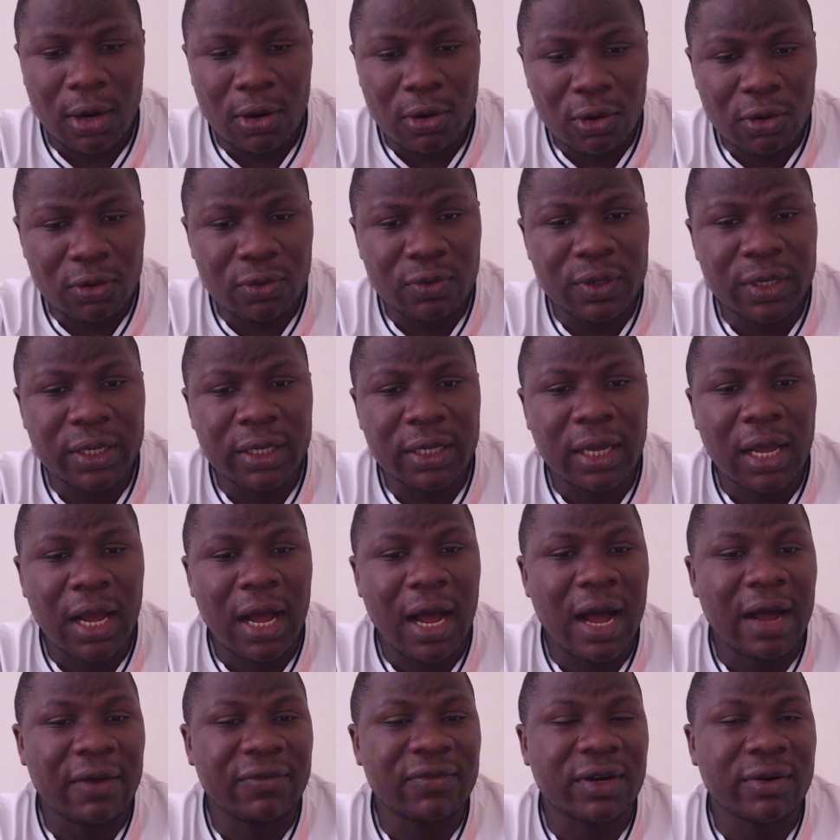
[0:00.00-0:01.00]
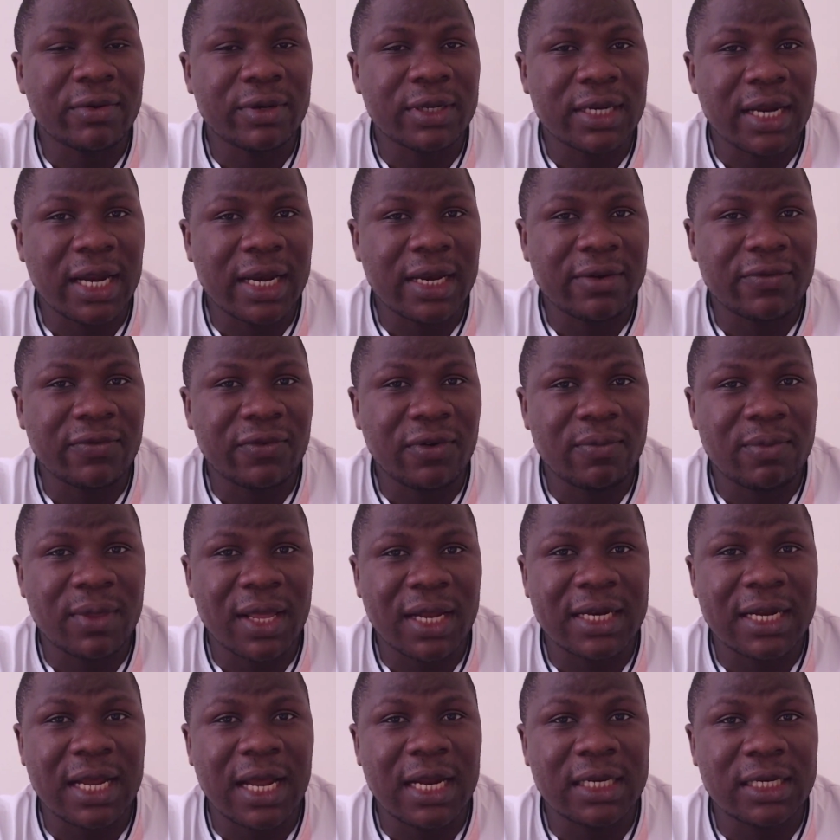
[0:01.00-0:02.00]
Rodri, after returning from
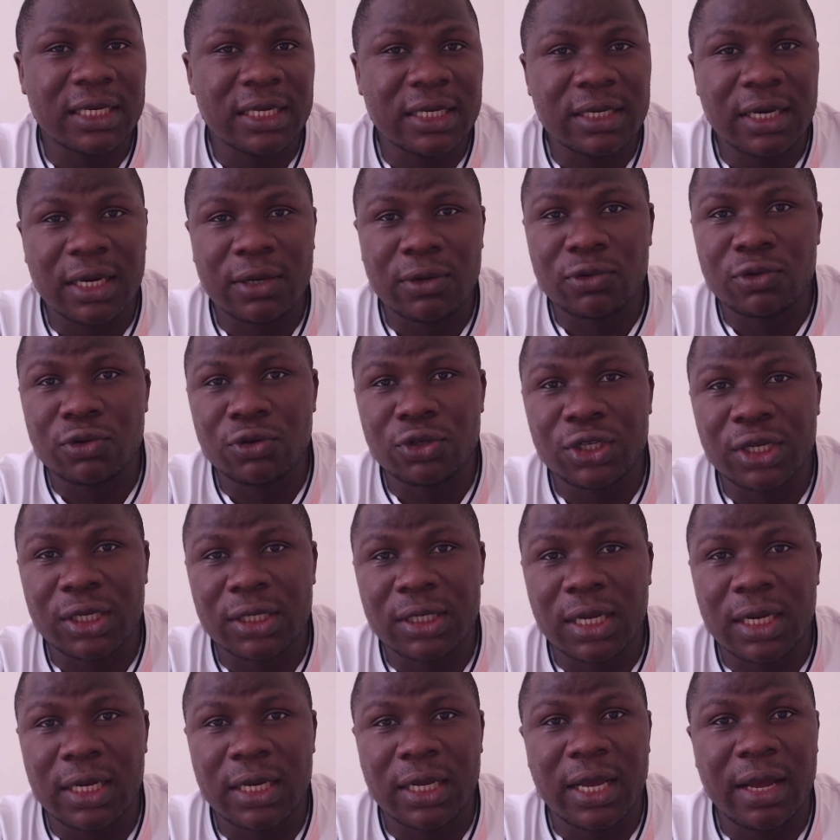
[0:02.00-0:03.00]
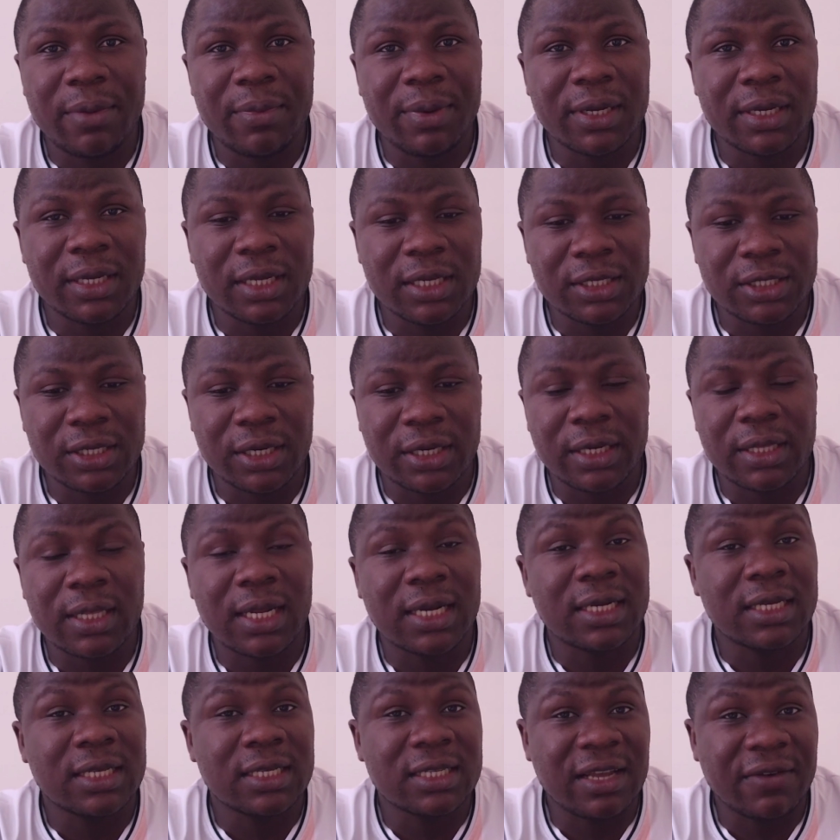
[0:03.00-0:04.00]
that anterior cruciate ligament injury
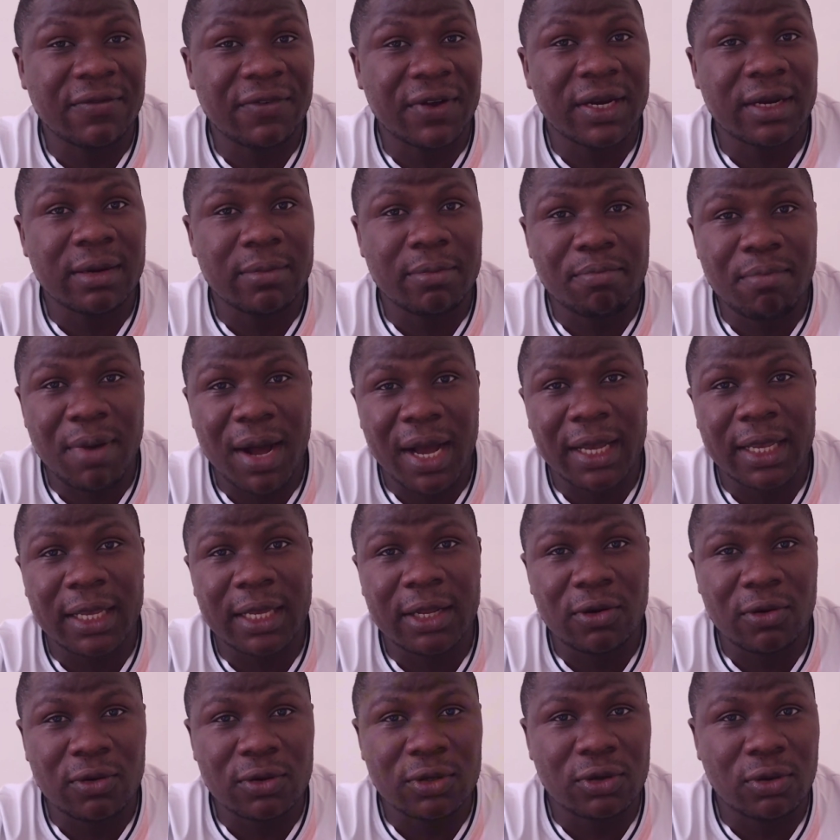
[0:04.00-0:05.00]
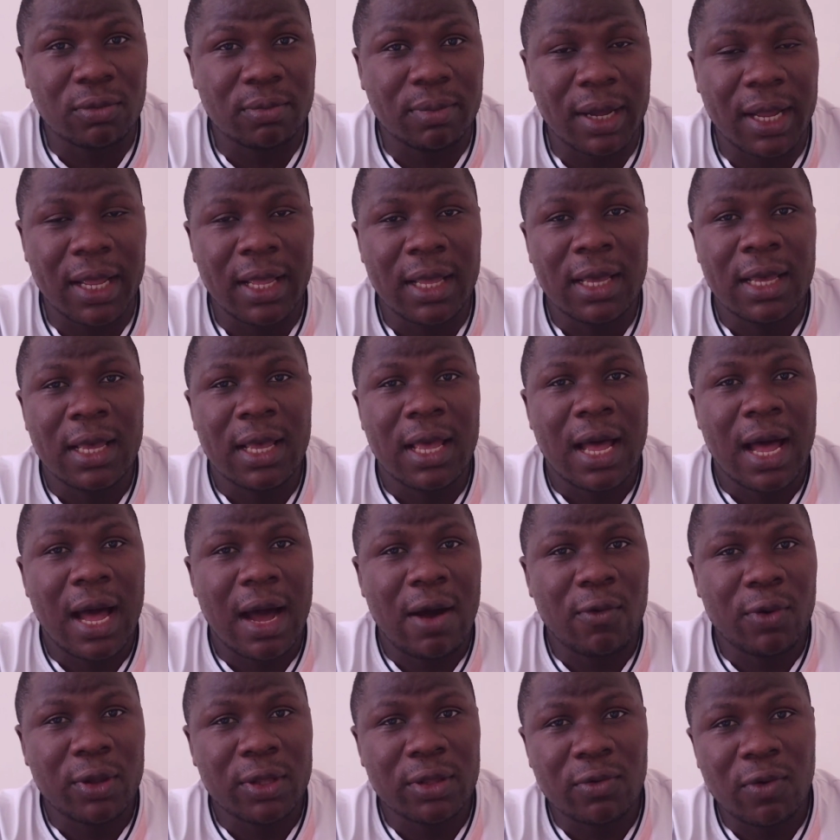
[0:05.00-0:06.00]
that he suffered back in October
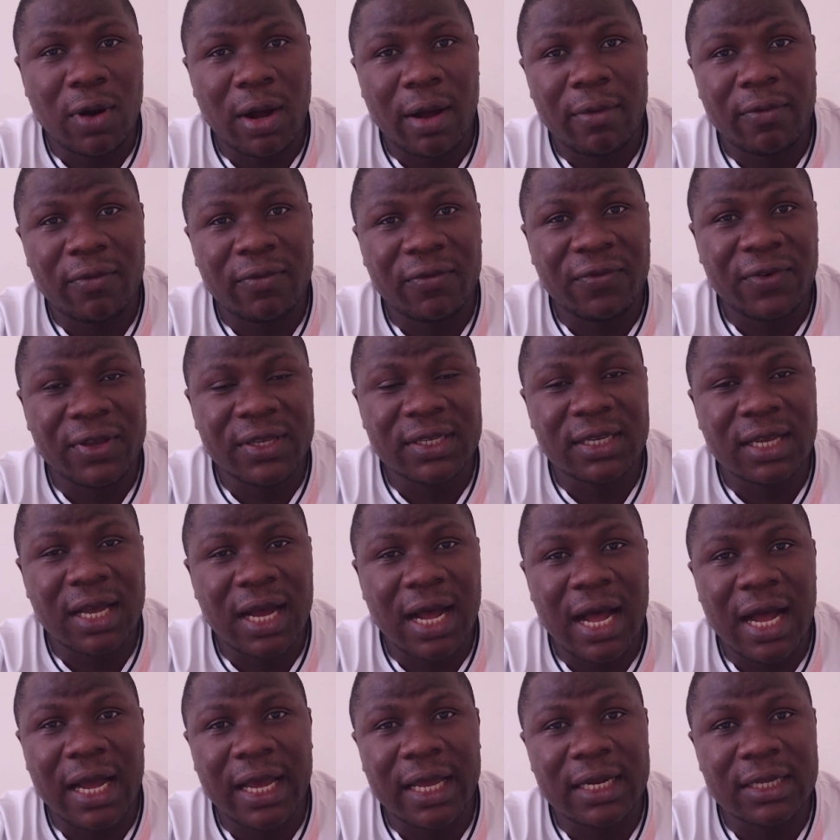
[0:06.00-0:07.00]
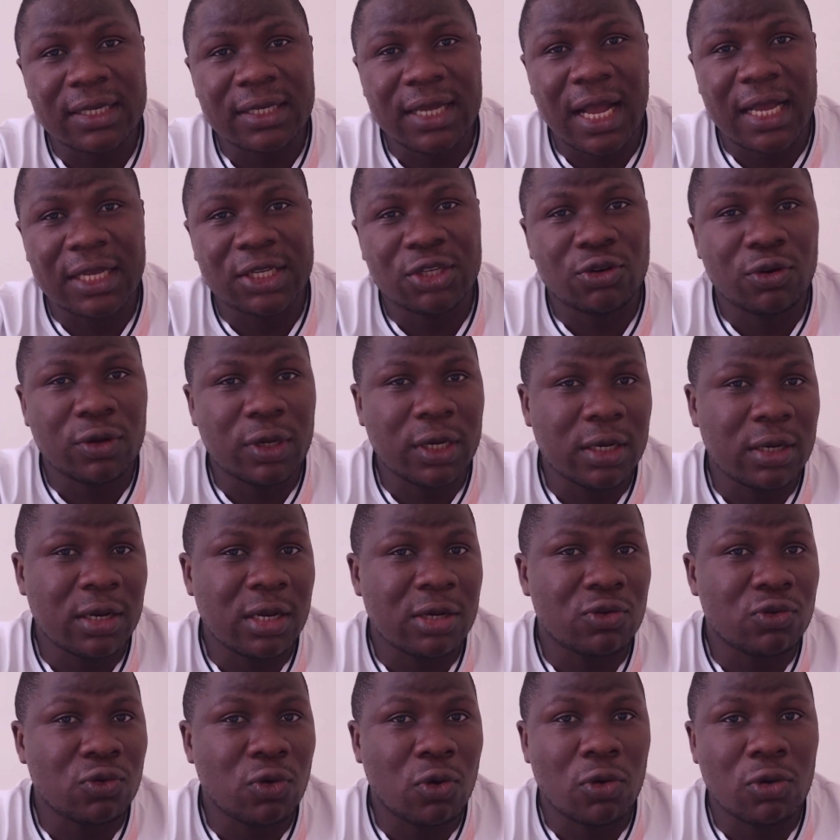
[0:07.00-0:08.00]
when they were facing against Arsenal
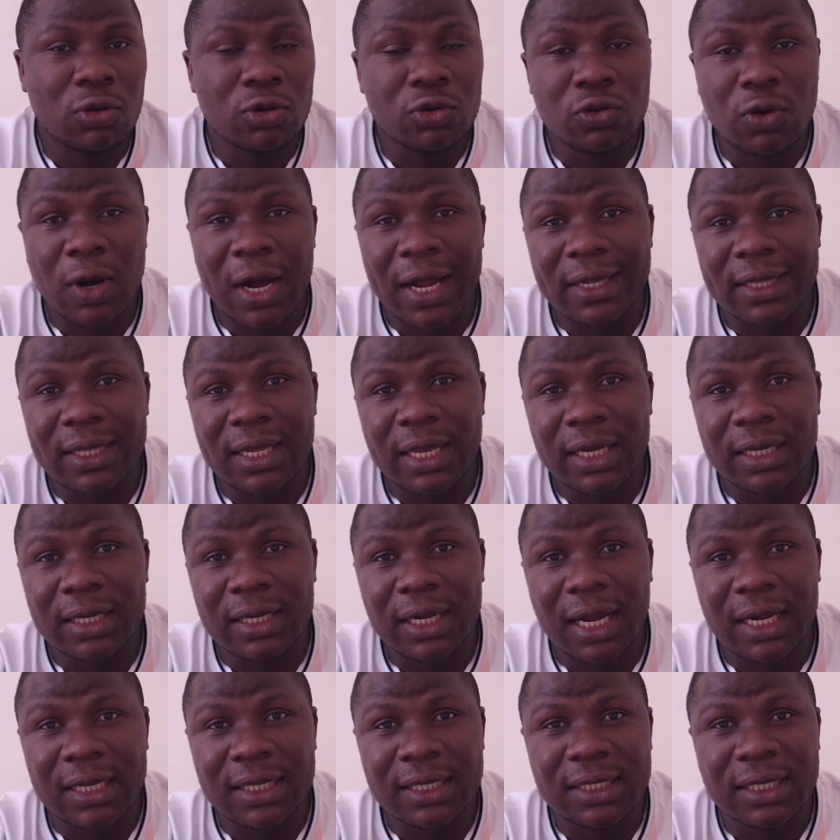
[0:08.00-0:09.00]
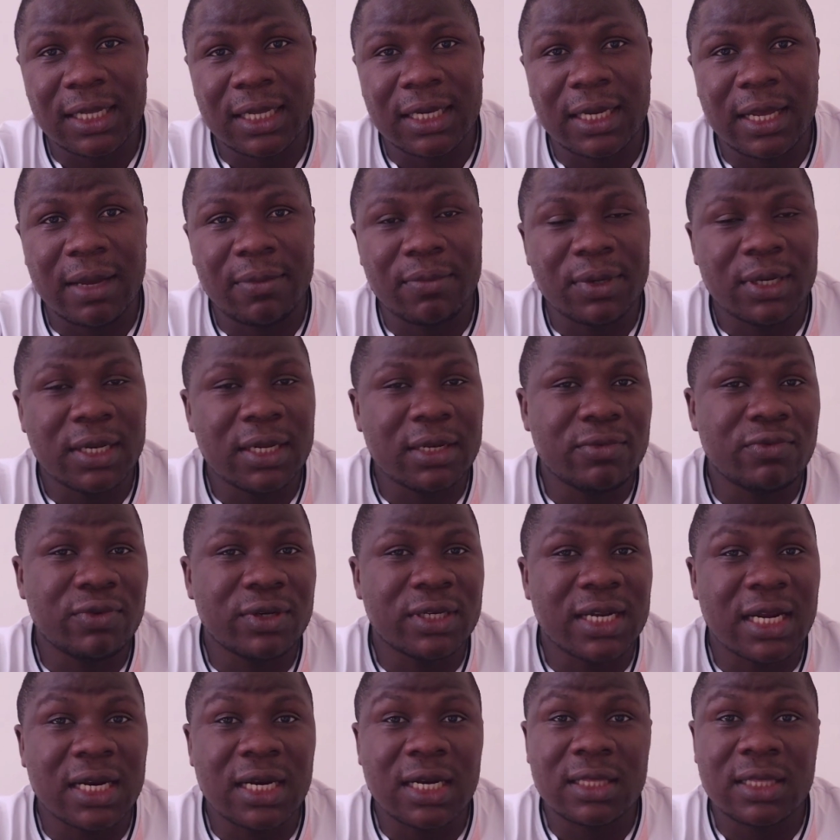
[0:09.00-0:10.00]
in 2-2 draw at the Etihad Stadium, did
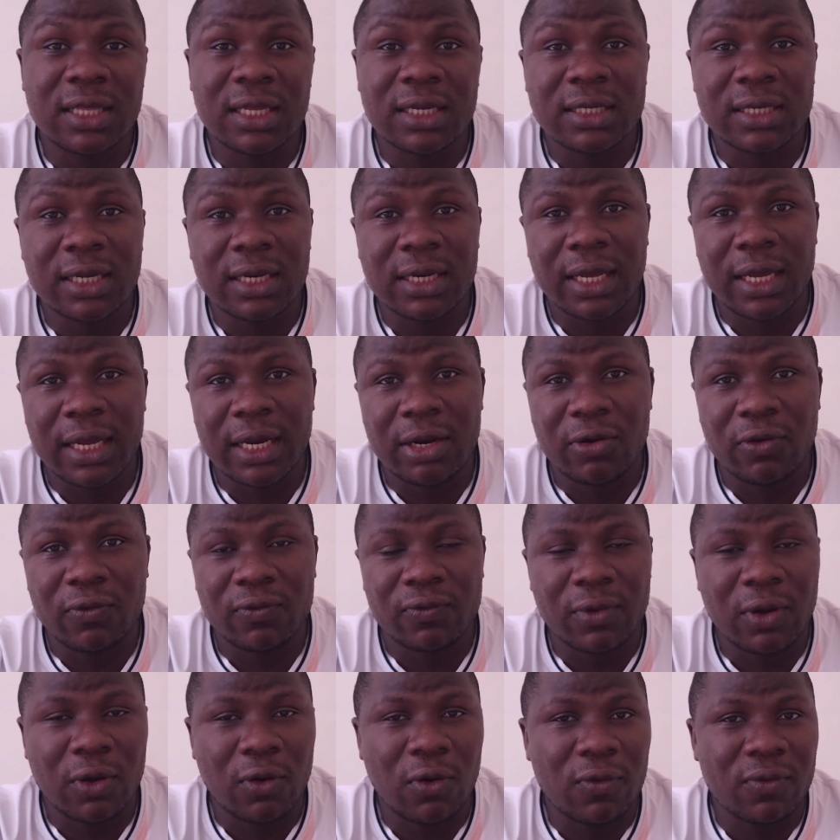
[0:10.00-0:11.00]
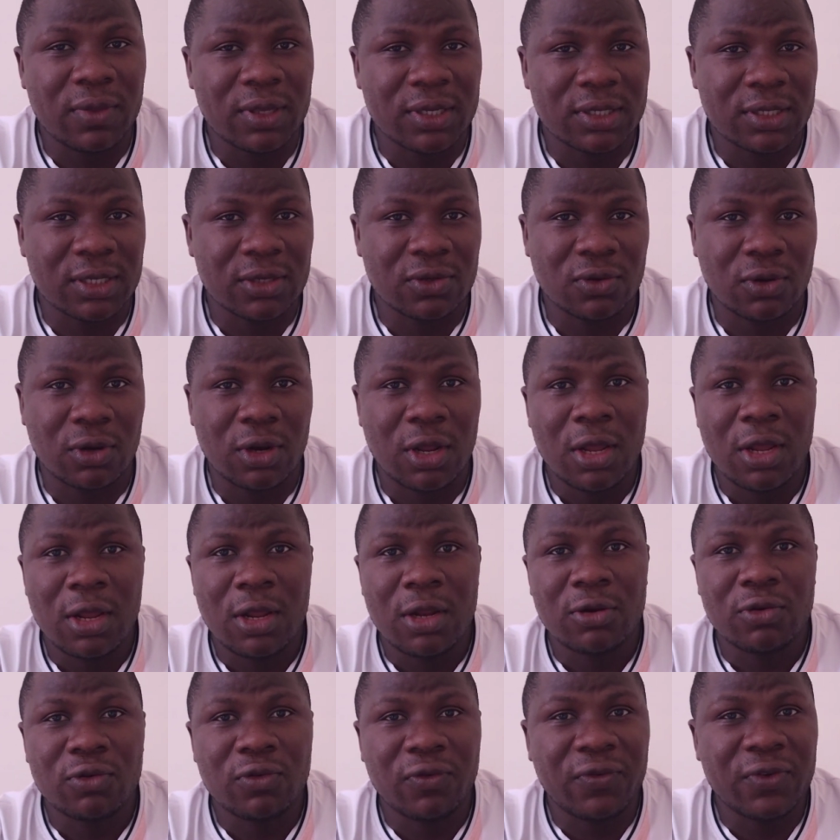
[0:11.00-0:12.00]
return at the tail end of the season
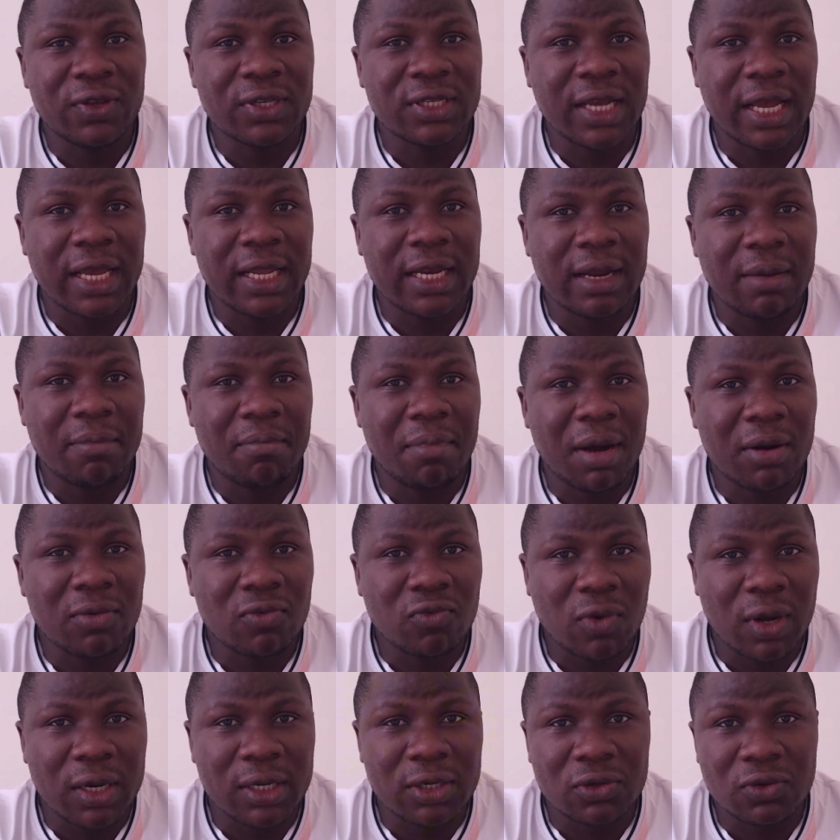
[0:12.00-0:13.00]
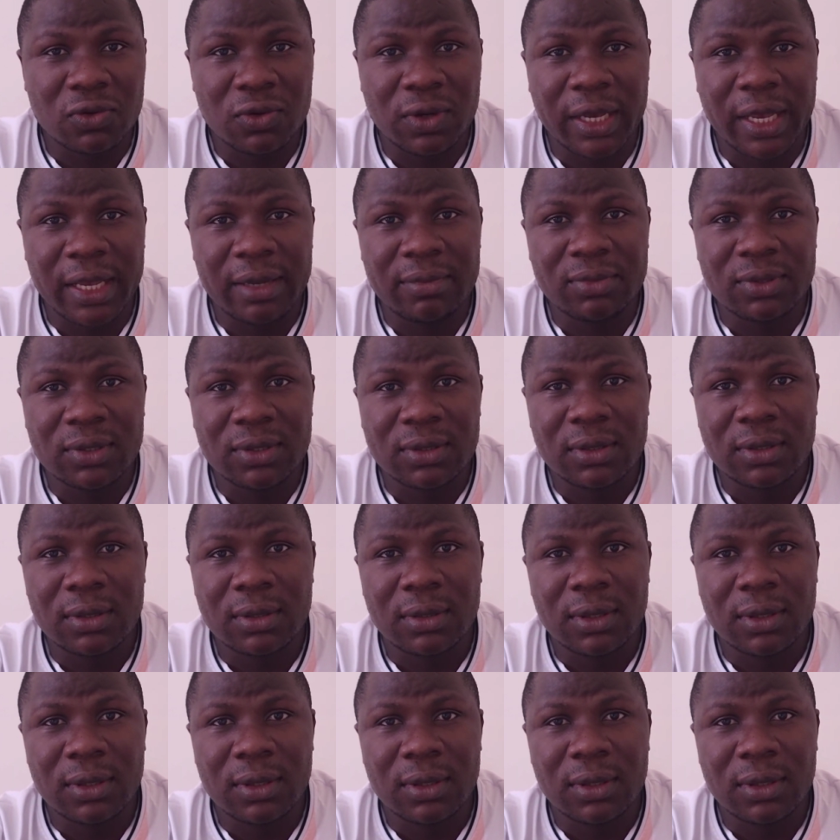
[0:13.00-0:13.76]
to feature in about 2 games.